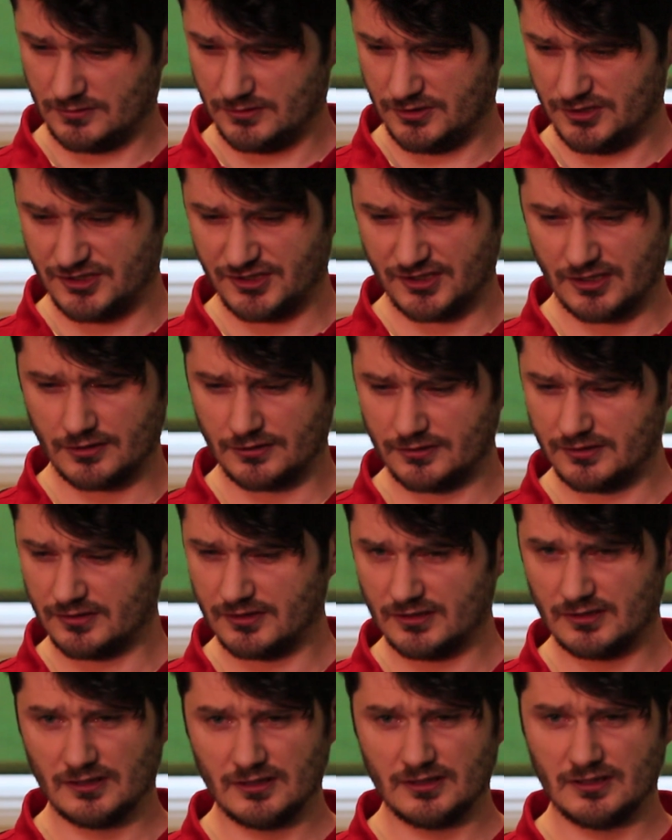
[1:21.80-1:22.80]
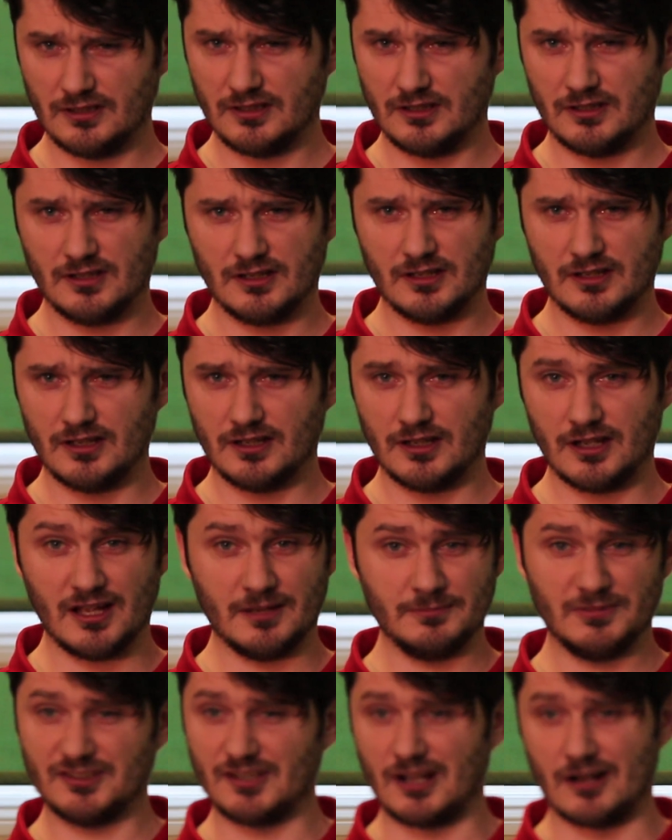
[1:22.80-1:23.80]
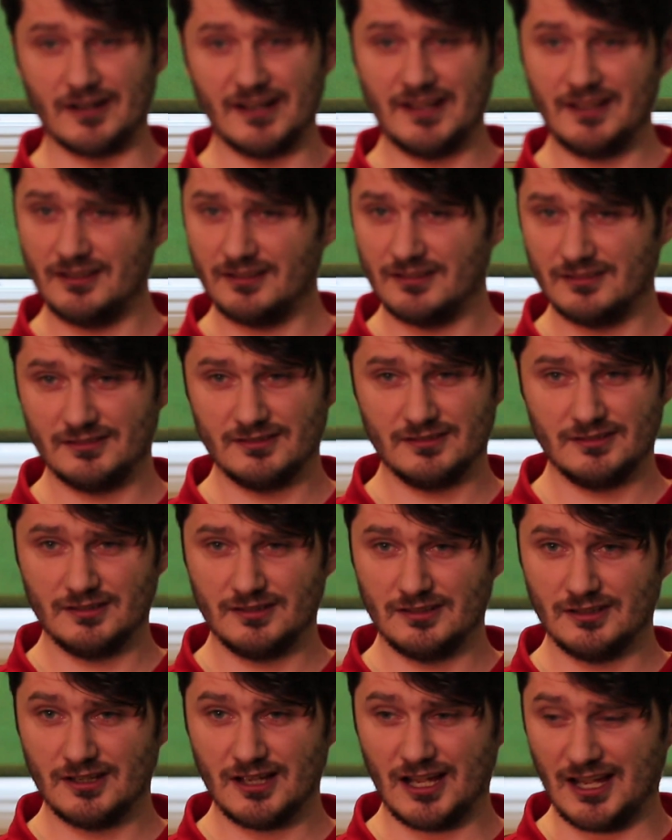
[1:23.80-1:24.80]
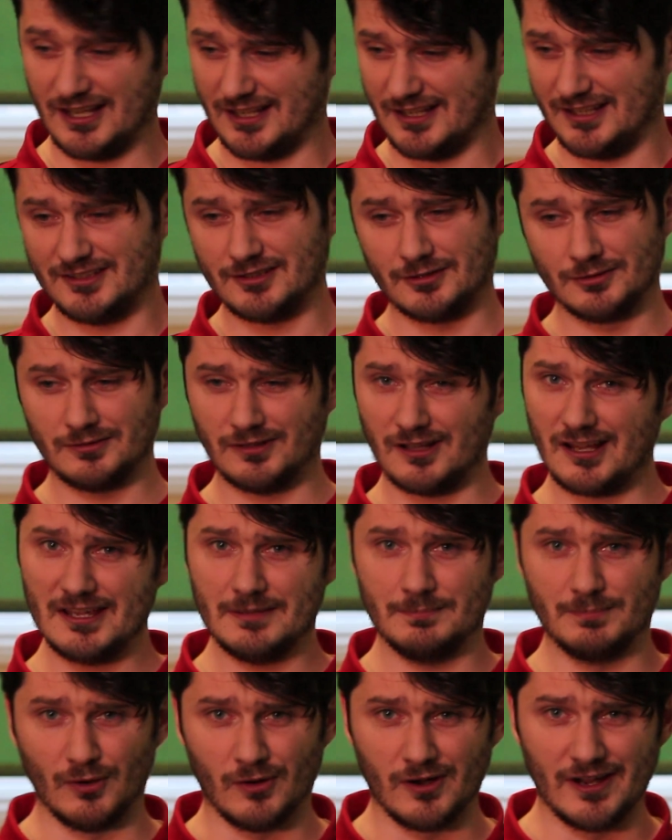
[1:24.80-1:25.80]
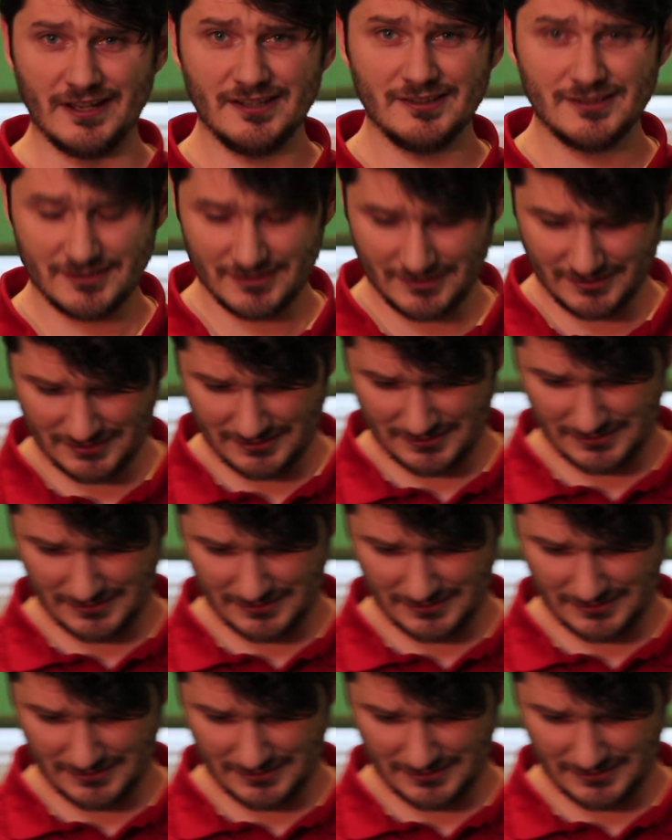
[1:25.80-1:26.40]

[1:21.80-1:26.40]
just goes, "I'm sorry, I don't like boys,"